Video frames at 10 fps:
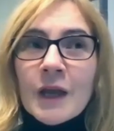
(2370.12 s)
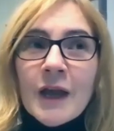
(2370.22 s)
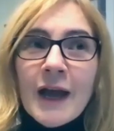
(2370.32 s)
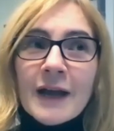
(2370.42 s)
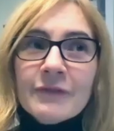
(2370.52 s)

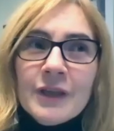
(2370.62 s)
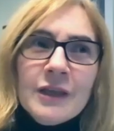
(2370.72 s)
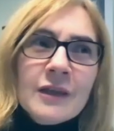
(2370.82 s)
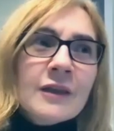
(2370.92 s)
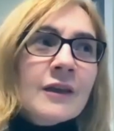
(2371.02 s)

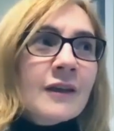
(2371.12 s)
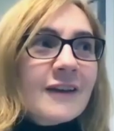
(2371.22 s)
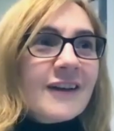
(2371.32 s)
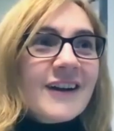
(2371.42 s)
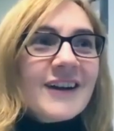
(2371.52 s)
Having
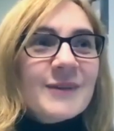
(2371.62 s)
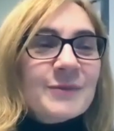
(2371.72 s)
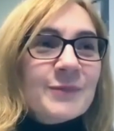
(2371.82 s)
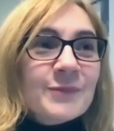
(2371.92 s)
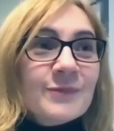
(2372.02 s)

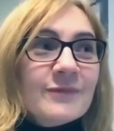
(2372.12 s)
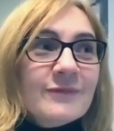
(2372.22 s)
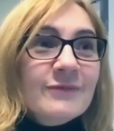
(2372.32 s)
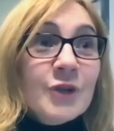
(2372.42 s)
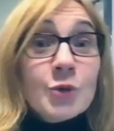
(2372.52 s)

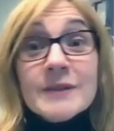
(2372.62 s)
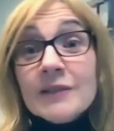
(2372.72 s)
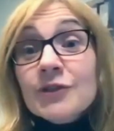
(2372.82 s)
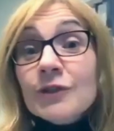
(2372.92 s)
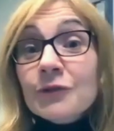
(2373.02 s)
no
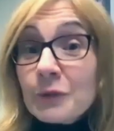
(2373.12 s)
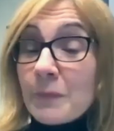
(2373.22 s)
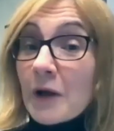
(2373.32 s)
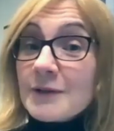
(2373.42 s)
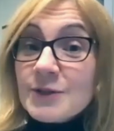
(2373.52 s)
central
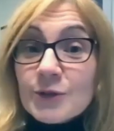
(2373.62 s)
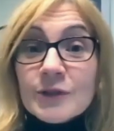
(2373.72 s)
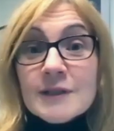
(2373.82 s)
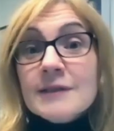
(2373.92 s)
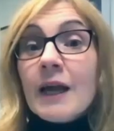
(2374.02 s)

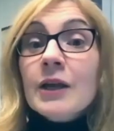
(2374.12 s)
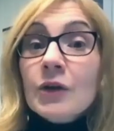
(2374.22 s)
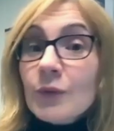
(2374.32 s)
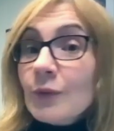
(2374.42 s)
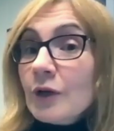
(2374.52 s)
repositories like
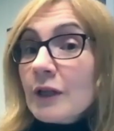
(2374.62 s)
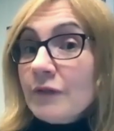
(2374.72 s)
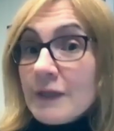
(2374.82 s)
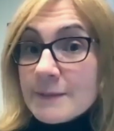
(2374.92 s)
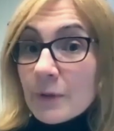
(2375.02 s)
Google and
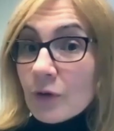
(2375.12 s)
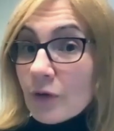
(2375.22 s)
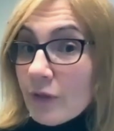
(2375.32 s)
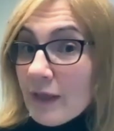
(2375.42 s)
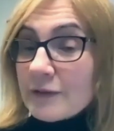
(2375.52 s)

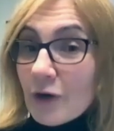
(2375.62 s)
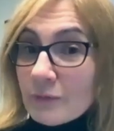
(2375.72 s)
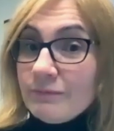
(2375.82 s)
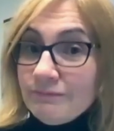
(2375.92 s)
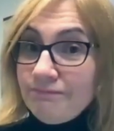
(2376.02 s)
Facebook that are
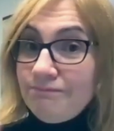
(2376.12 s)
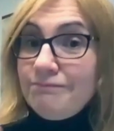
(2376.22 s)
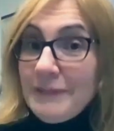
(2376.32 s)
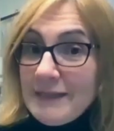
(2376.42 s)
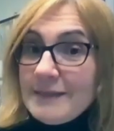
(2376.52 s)

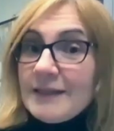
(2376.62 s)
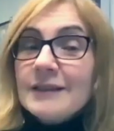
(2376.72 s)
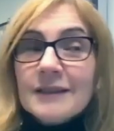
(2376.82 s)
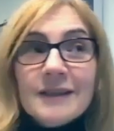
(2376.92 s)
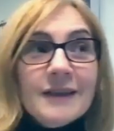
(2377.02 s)

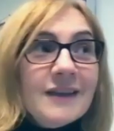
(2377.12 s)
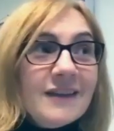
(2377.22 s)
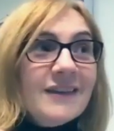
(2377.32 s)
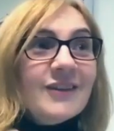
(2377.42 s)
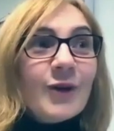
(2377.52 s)
basically,
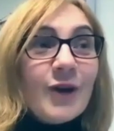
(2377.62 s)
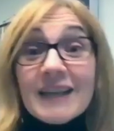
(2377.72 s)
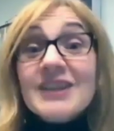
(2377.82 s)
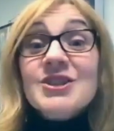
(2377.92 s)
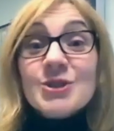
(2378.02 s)

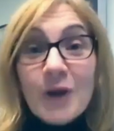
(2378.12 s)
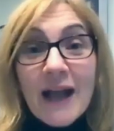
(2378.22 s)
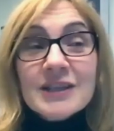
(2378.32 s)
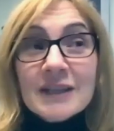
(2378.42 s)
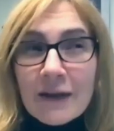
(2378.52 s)

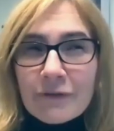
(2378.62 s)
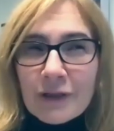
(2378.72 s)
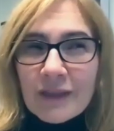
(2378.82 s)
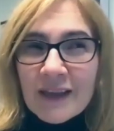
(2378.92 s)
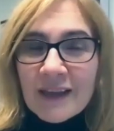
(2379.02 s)
extracting
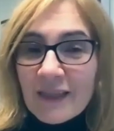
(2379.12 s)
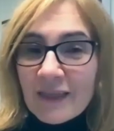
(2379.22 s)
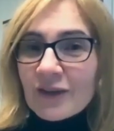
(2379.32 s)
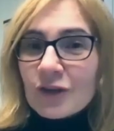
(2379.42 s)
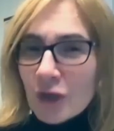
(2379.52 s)
everything and
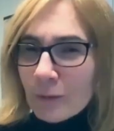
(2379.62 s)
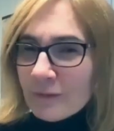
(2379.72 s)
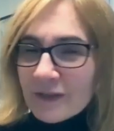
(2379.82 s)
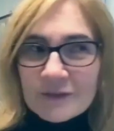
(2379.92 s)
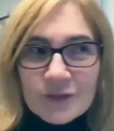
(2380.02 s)
then on top of
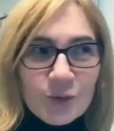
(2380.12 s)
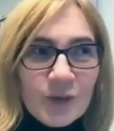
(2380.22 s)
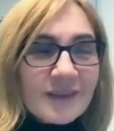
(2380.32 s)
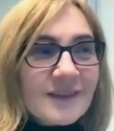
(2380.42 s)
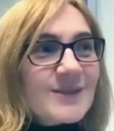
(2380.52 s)
it
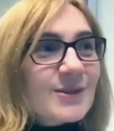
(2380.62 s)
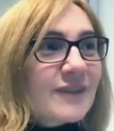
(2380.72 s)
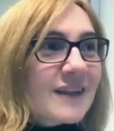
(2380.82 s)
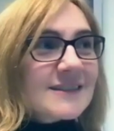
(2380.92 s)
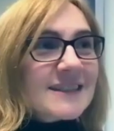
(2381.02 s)
doing the
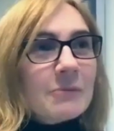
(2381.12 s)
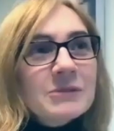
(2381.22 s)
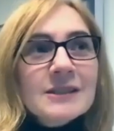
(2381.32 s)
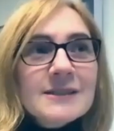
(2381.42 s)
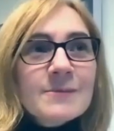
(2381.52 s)
surveillance
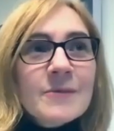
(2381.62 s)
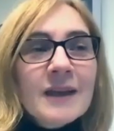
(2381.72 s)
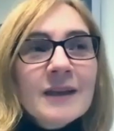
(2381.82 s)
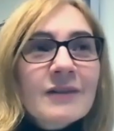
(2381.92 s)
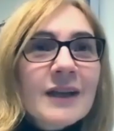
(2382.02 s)
capitalism
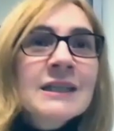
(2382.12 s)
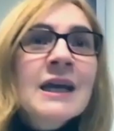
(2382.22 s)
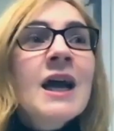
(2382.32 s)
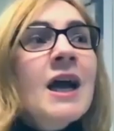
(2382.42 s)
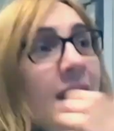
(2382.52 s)
thing, right?
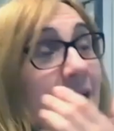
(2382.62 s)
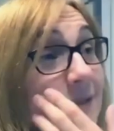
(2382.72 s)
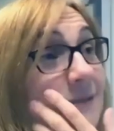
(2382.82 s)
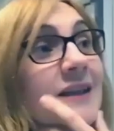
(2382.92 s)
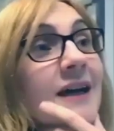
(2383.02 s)

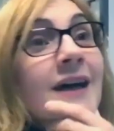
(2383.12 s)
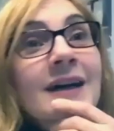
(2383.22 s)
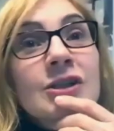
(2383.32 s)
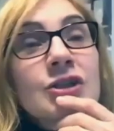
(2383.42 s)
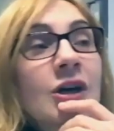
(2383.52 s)

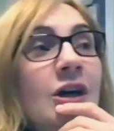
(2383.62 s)
Instead,